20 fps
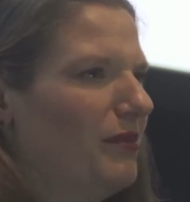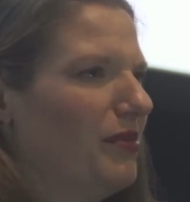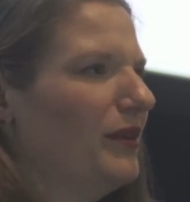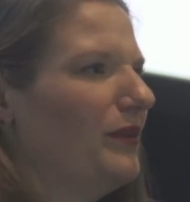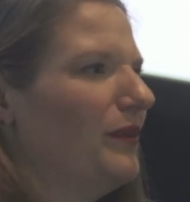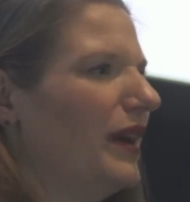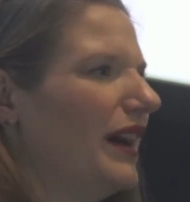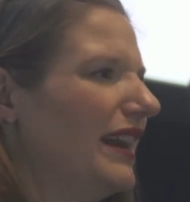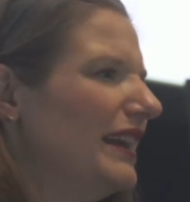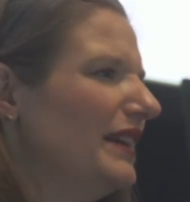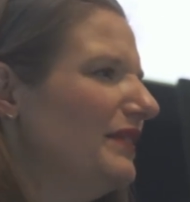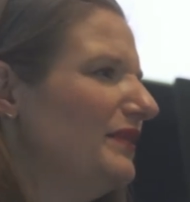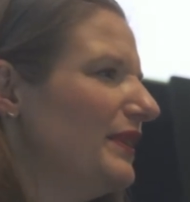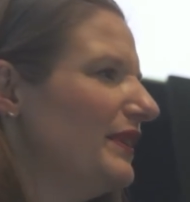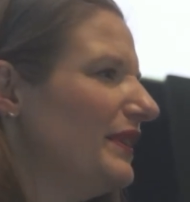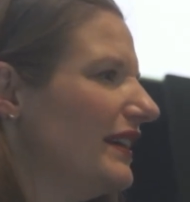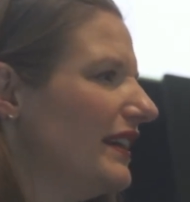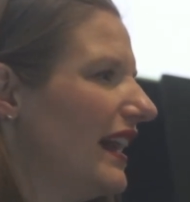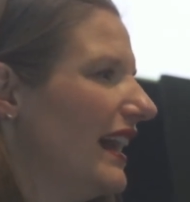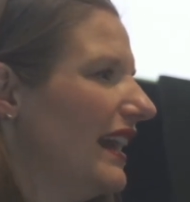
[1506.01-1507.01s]
But what if
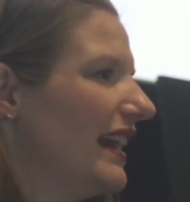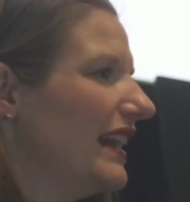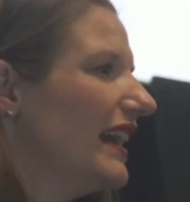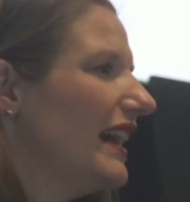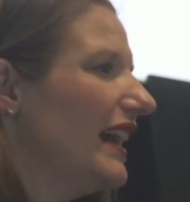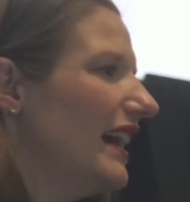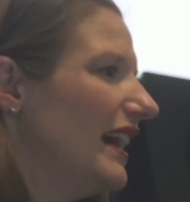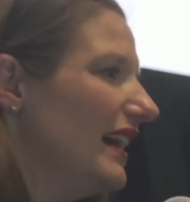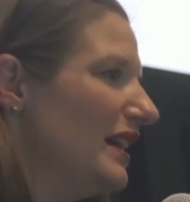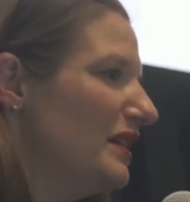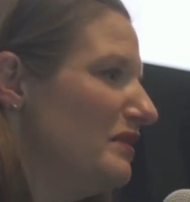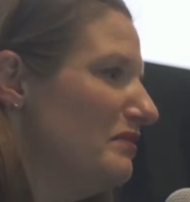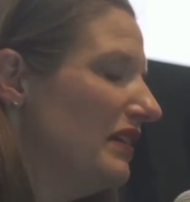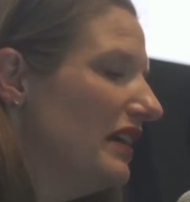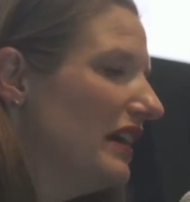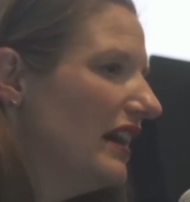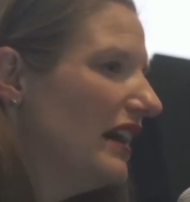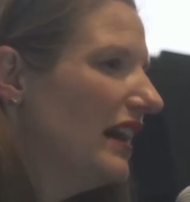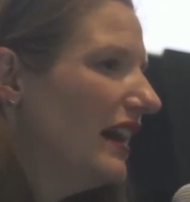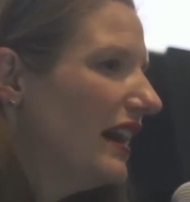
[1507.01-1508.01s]
you're like, I'm
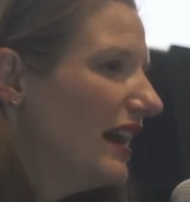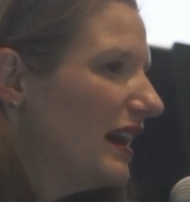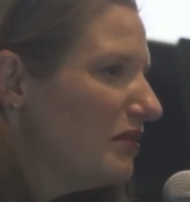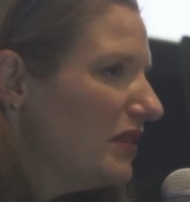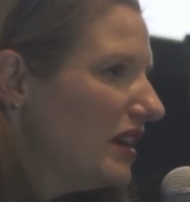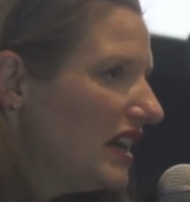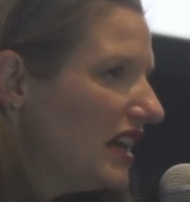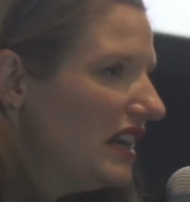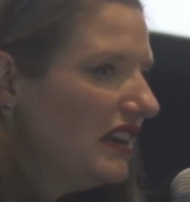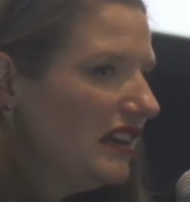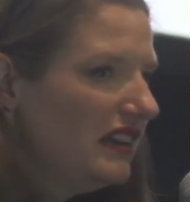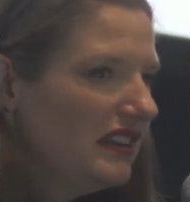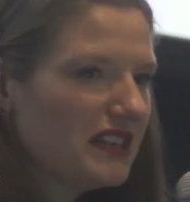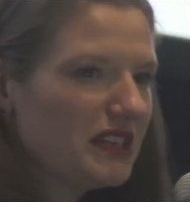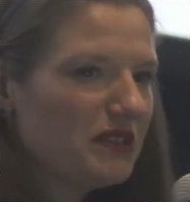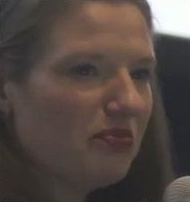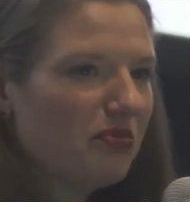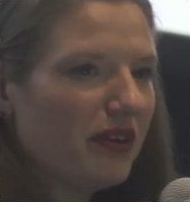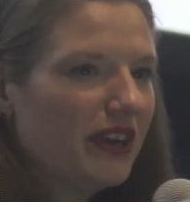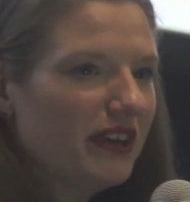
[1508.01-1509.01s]
working on
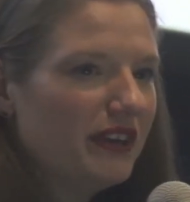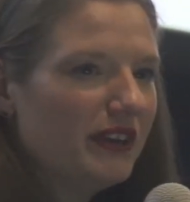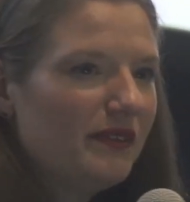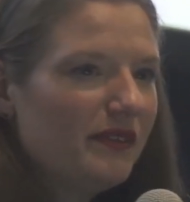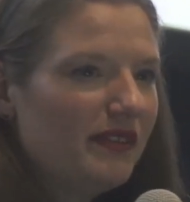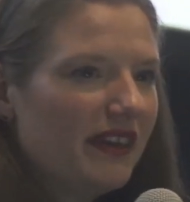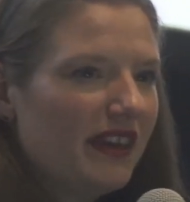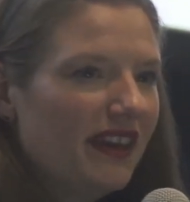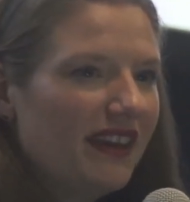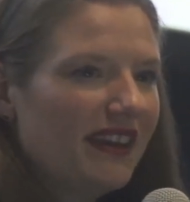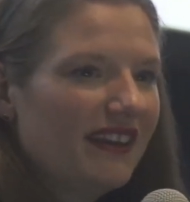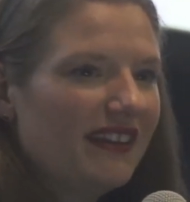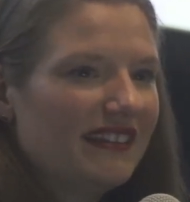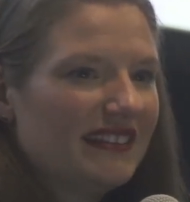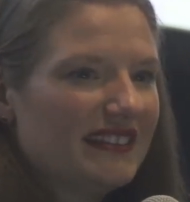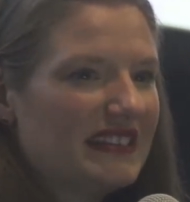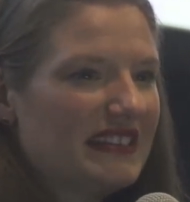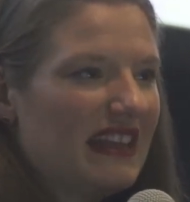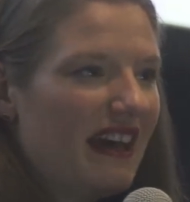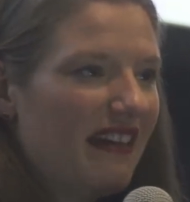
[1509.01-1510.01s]
this brand new thing,
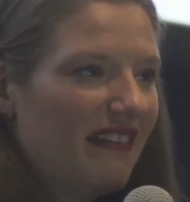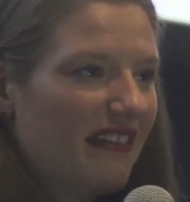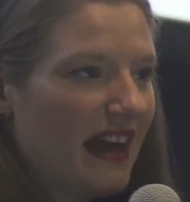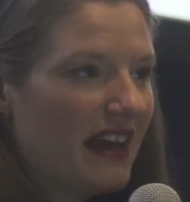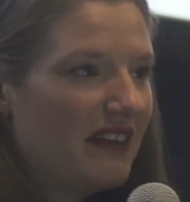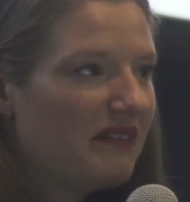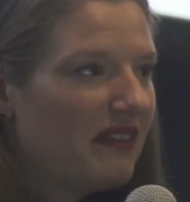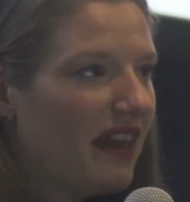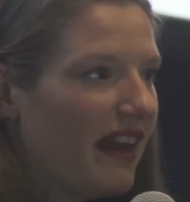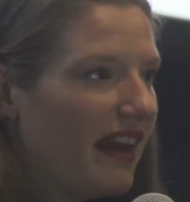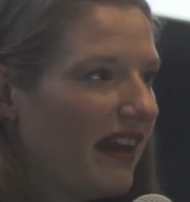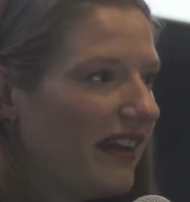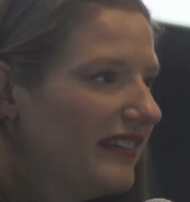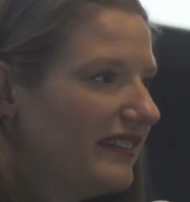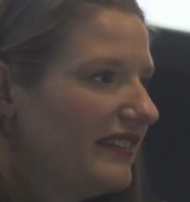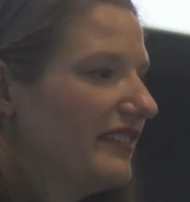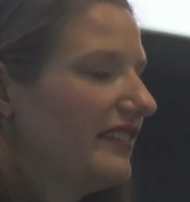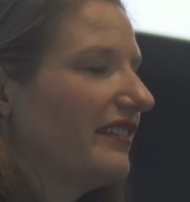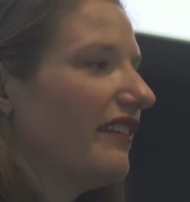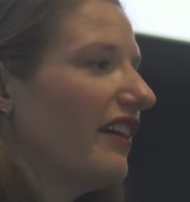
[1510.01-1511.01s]
it's not live yet,
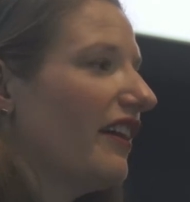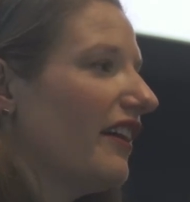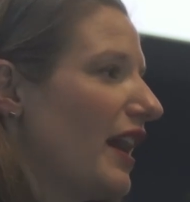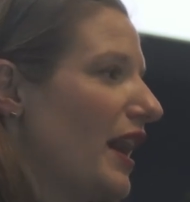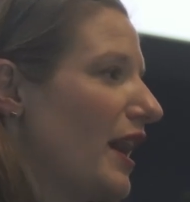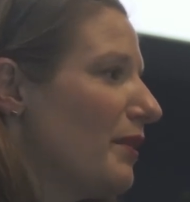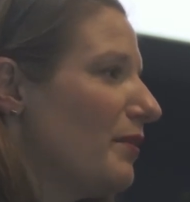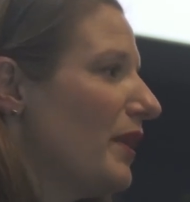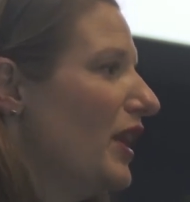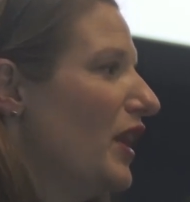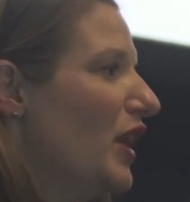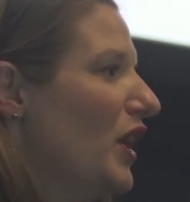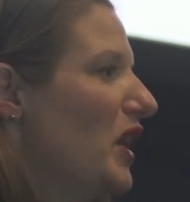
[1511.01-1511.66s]
it's a startup,